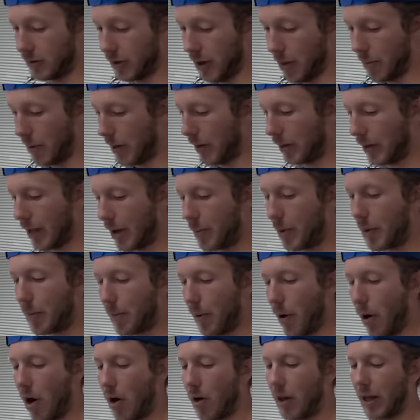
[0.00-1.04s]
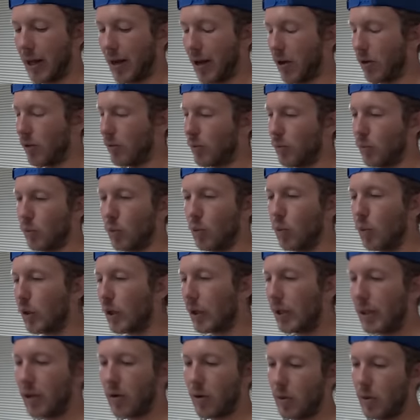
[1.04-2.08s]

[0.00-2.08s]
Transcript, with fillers: somebody let me borrow like a really